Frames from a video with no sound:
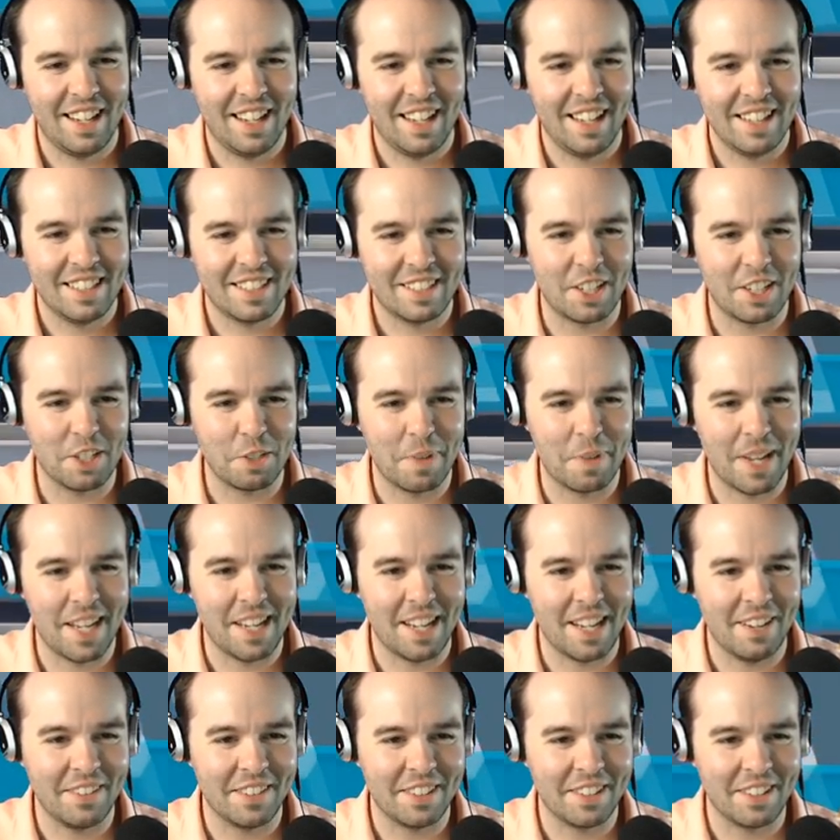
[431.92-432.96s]
Excuse me,
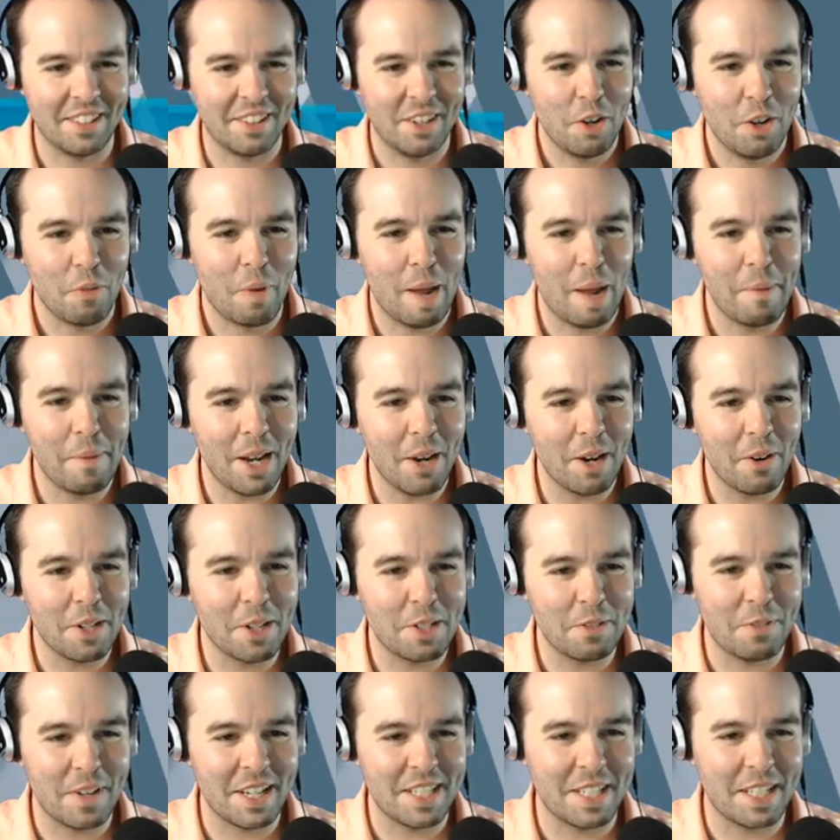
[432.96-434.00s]
coming through. Why am I always
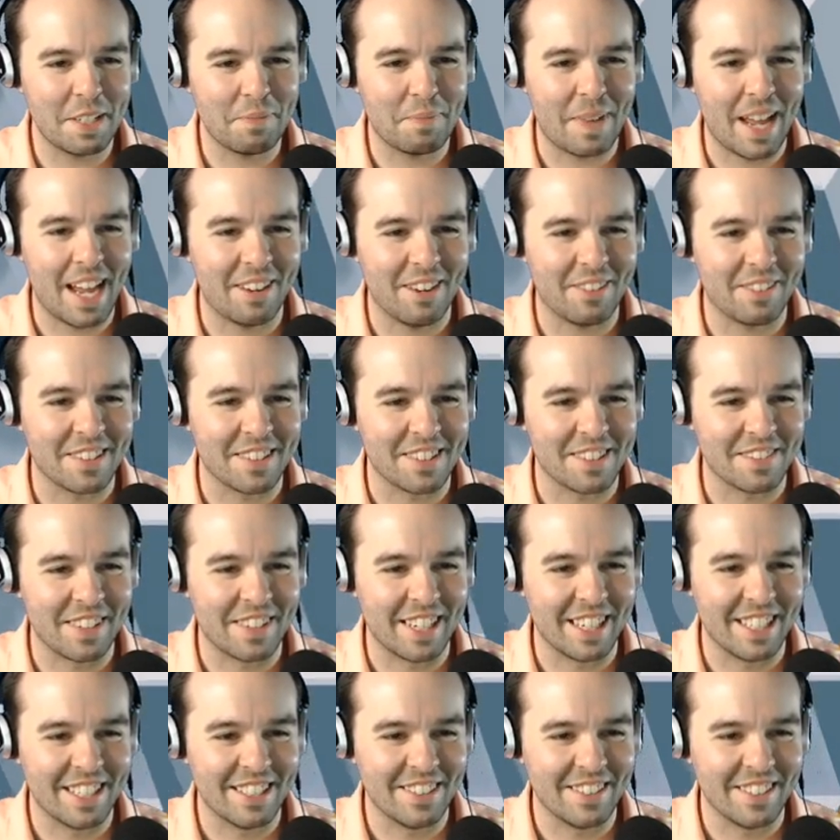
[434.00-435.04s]
facing backwards when
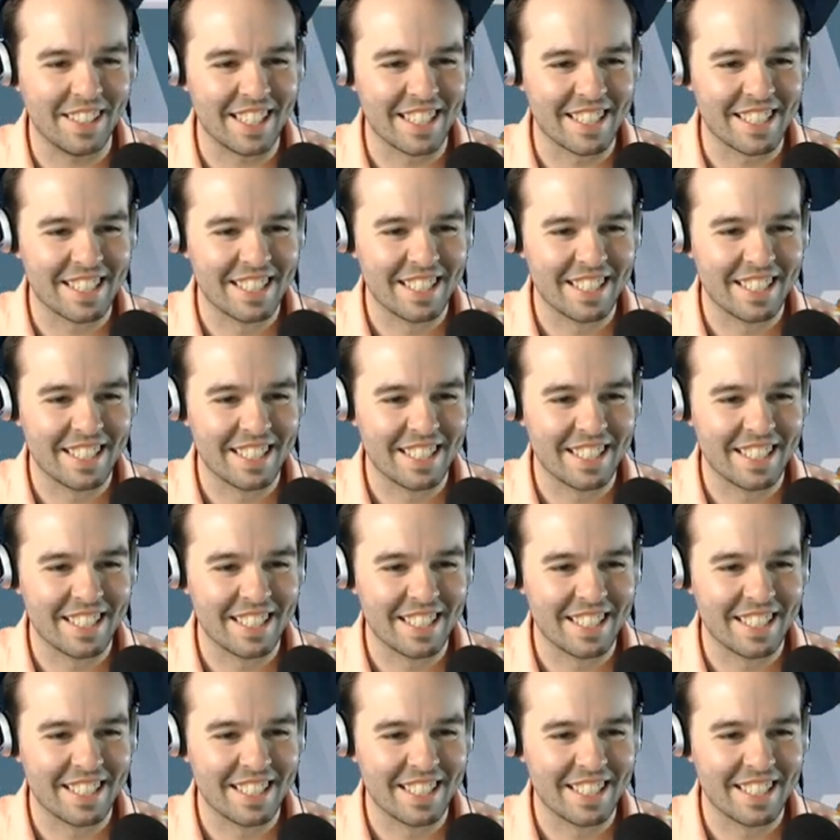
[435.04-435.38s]
I do this?